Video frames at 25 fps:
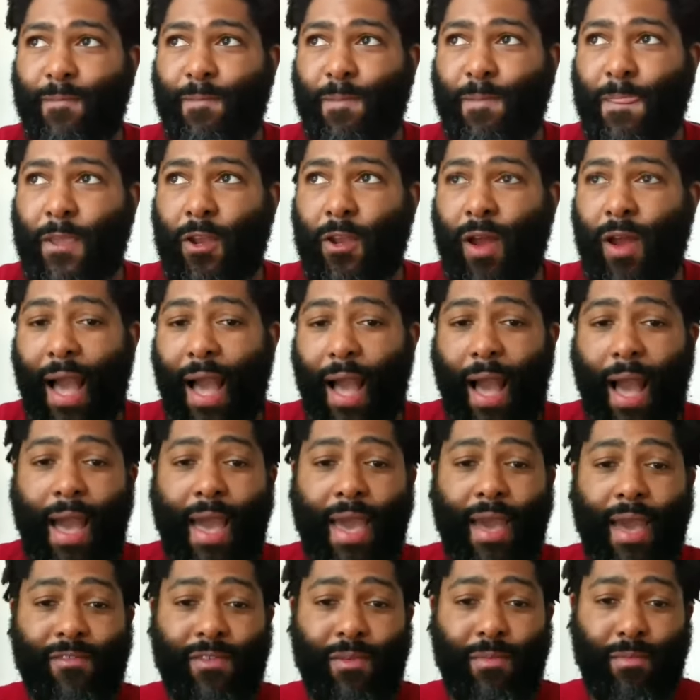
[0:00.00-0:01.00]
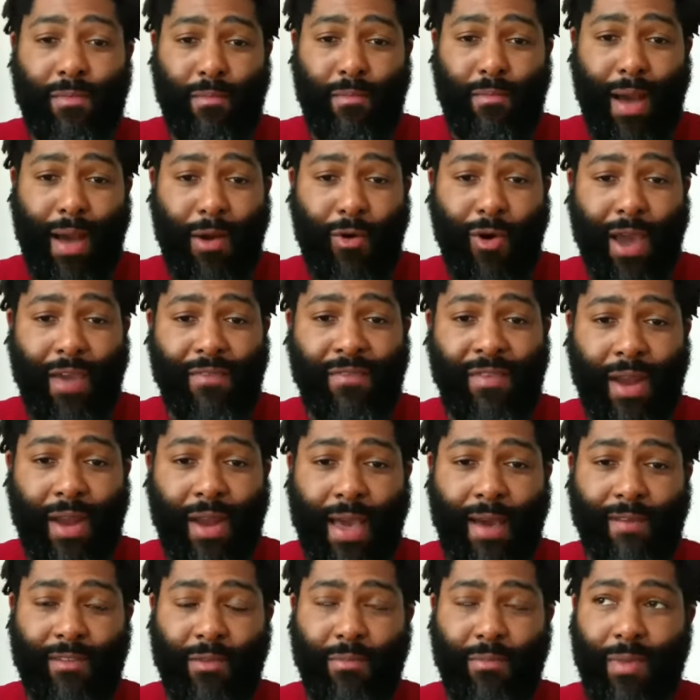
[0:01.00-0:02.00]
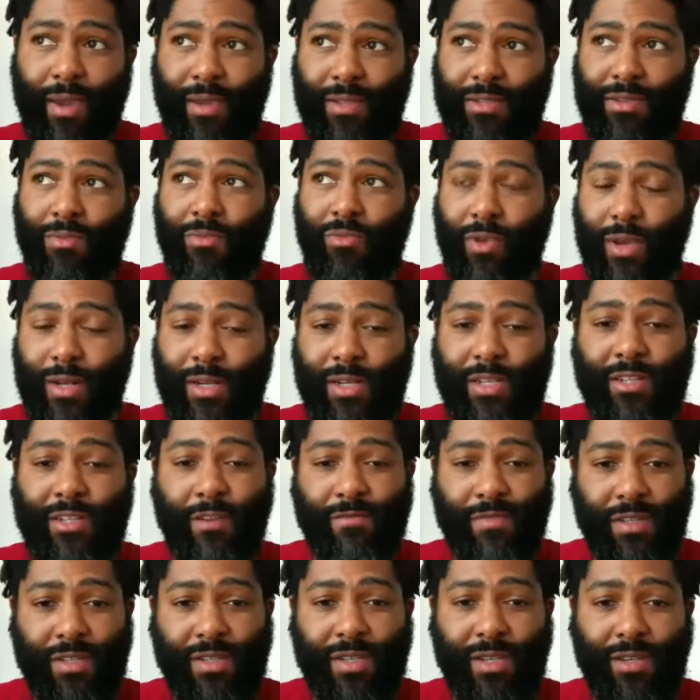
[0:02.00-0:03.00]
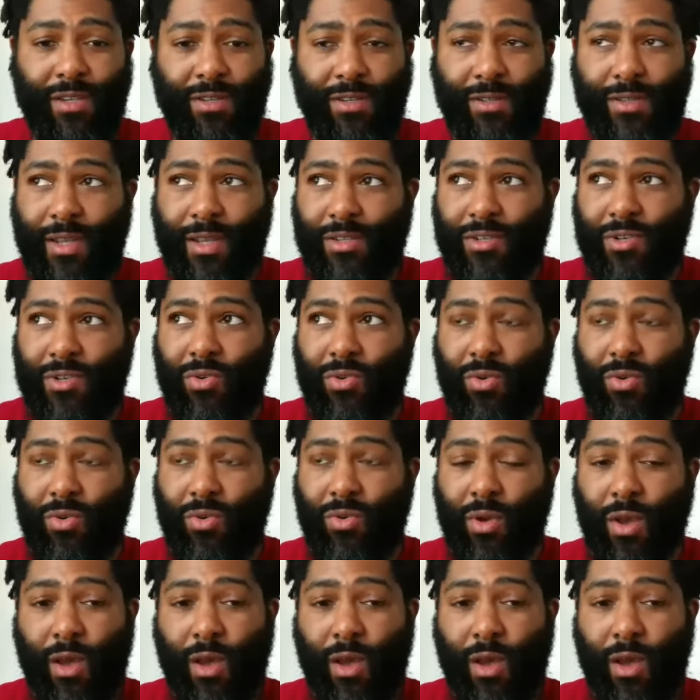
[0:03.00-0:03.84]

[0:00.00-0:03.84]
You know, I have to, my wife and I have to make some really tough decisions as to